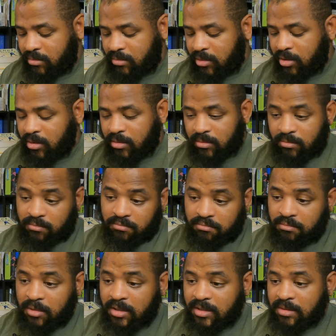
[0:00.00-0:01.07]
you know,
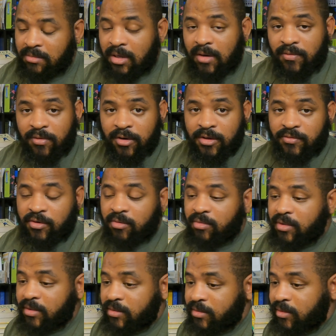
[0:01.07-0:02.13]
get some money for this free book.